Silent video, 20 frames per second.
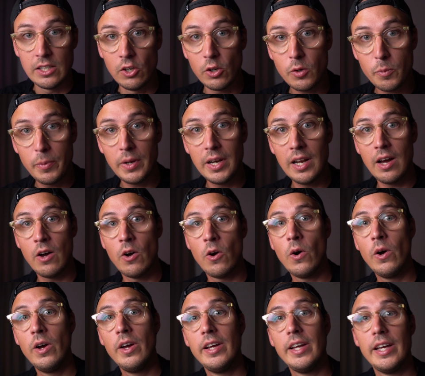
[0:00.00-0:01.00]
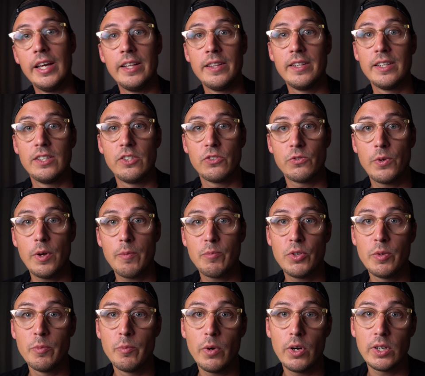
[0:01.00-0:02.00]
look below in the
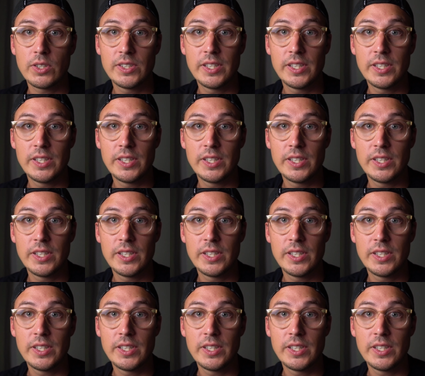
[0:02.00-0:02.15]
description box.